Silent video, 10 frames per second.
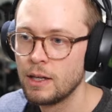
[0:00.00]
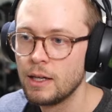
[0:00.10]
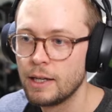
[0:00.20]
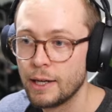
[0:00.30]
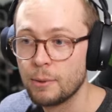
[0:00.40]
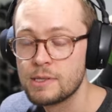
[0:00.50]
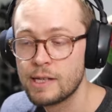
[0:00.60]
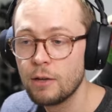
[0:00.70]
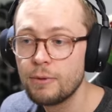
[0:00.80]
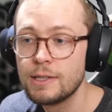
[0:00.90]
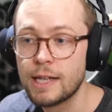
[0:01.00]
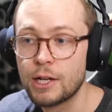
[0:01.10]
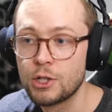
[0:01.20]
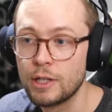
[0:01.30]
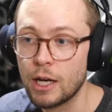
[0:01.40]
Now, self is
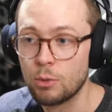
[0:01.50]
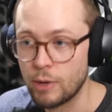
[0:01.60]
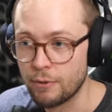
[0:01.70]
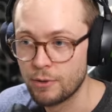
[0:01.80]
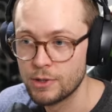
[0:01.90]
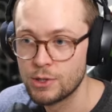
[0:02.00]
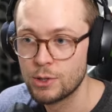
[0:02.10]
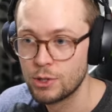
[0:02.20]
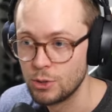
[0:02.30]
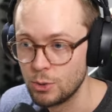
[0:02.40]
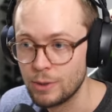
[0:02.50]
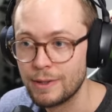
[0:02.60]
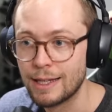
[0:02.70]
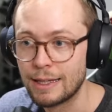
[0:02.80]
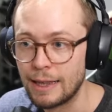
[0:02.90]
actually a reference to
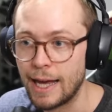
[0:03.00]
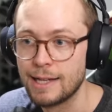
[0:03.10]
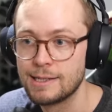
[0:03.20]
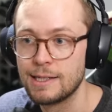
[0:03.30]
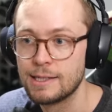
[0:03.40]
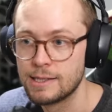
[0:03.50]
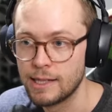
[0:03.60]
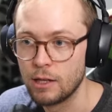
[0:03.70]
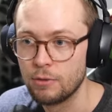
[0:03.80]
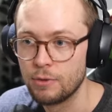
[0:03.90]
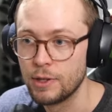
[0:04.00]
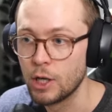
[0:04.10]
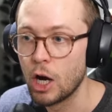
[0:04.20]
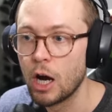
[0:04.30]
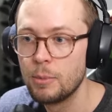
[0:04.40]
the class itself, the
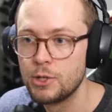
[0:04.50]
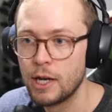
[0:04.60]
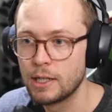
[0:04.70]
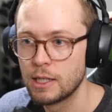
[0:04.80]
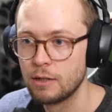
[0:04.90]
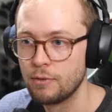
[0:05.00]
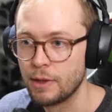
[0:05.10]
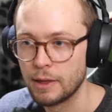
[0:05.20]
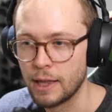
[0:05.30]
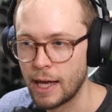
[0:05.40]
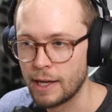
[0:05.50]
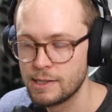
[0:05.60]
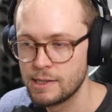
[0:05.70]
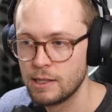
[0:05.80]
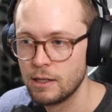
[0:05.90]
object of the
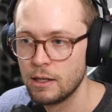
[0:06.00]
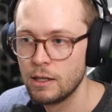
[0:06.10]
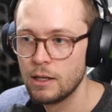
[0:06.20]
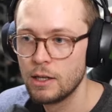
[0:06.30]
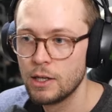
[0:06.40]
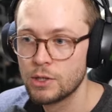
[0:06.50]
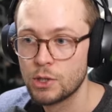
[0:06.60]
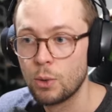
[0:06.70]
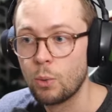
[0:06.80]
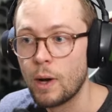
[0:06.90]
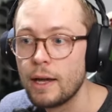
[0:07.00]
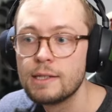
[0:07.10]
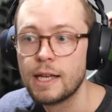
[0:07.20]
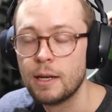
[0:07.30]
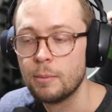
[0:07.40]
class. So why is
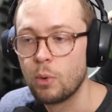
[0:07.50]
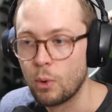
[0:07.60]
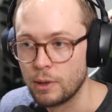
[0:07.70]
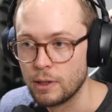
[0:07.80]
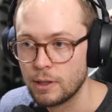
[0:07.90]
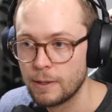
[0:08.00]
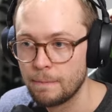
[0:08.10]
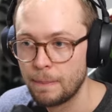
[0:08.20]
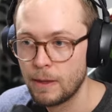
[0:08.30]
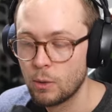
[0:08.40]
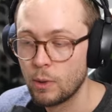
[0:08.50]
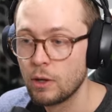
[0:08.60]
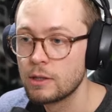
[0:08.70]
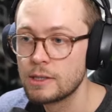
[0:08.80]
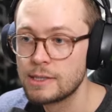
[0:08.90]
that important?
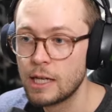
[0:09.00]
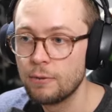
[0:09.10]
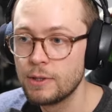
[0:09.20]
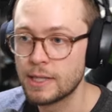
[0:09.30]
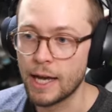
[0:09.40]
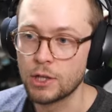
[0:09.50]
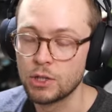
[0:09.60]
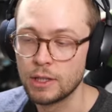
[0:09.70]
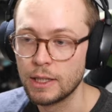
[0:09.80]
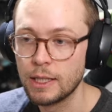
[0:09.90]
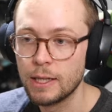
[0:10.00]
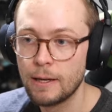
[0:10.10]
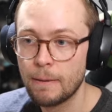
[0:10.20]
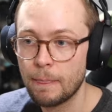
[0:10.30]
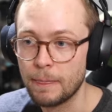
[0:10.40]
Well, self is actually
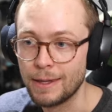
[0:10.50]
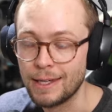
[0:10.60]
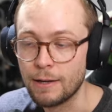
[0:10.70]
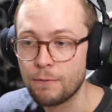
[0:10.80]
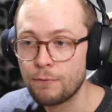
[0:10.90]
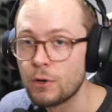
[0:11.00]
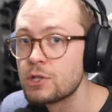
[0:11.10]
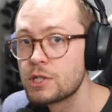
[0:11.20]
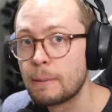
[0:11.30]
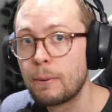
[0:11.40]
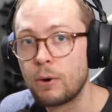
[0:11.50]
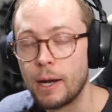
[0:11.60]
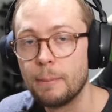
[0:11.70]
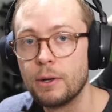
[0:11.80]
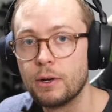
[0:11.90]
the first
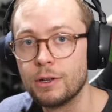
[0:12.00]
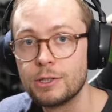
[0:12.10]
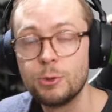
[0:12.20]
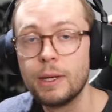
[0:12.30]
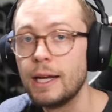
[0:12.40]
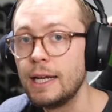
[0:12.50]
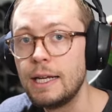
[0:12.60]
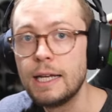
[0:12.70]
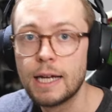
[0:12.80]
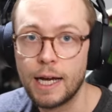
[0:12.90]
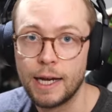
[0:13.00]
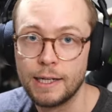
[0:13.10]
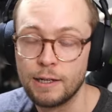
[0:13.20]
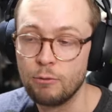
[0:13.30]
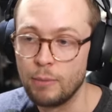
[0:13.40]
parameter to any
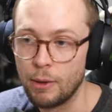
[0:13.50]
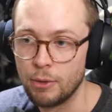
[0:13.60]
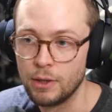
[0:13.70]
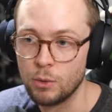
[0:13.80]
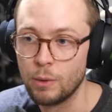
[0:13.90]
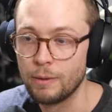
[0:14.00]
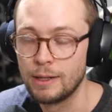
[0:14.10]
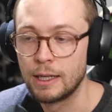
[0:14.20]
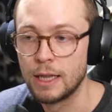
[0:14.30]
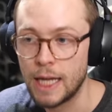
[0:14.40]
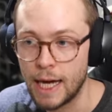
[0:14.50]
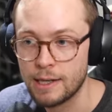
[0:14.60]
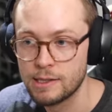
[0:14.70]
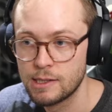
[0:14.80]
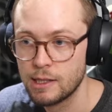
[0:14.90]
kind of method within a
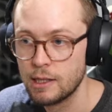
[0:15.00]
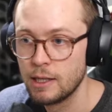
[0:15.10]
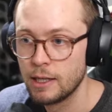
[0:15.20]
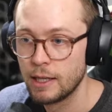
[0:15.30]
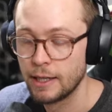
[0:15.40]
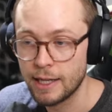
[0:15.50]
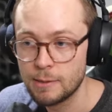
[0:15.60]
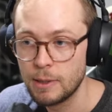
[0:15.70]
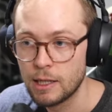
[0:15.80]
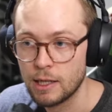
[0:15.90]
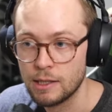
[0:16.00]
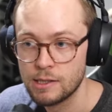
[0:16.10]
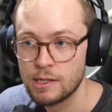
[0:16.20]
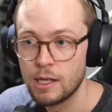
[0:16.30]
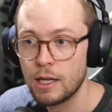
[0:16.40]
class. And that's
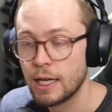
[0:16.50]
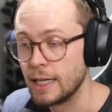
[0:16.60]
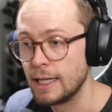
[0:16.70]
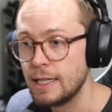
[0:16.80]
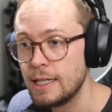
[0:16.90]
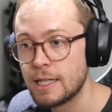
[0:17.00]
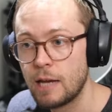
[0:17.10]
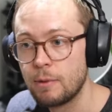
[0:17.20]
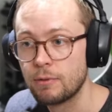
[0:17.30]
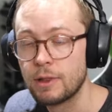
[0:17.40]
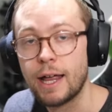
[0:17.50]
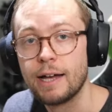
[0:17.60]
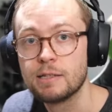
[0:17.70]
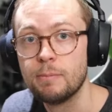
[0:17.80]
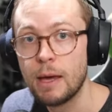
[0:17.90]
because in any type of
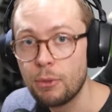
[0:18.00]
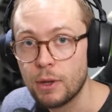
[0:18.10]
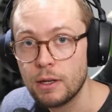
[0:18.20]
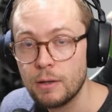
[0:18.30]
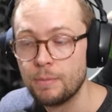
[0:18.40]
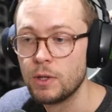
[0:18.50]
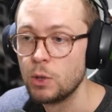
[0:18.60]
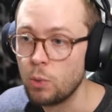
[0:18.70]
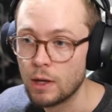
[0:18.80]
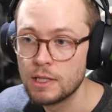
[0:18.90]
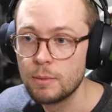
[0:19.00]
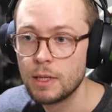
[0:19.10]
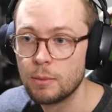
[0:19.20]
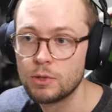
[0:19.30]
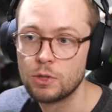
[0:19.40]
class method, you want to be
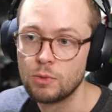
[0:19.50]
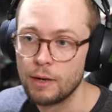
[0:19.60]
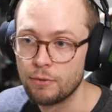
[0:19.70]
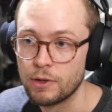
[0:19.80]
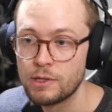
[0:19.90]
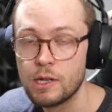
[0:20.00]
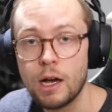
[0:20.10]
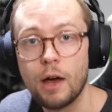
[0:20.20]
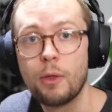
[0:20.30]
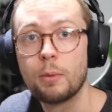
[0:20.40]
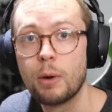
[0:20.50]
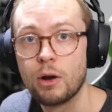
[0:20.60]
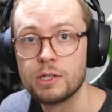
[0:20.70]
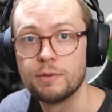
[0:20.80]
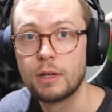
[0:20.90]
able to reference other
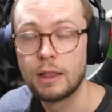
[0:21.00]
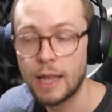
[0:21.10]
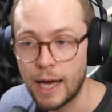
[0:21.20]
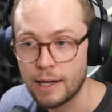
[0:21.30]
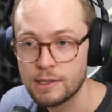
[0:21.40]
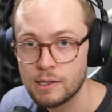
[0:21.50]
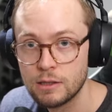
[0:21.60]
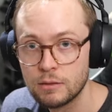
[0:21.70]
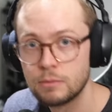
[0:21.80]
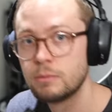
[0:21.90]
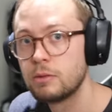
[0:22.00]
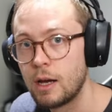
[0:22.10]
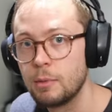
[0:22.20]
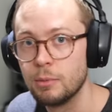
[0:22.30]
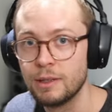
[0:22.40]
parts of a class.
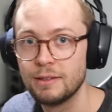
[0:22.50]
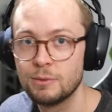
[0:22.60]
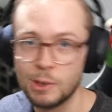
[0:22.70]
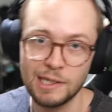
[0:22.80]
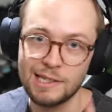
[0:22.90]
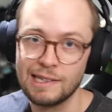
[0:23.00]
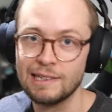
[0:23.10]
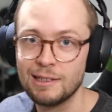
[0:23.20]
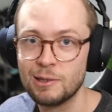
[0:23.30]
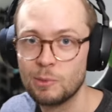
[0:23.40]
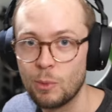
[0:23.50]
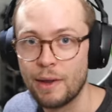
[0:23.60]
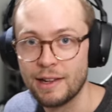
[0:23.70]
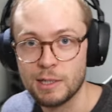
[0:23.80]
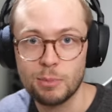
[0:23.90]
Probably. We'll get to why
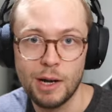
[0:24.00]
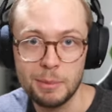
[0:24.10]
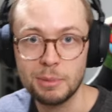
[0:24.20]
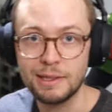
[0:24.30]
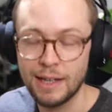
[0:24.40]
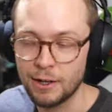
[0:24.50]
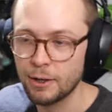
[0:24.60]
that's a probably later.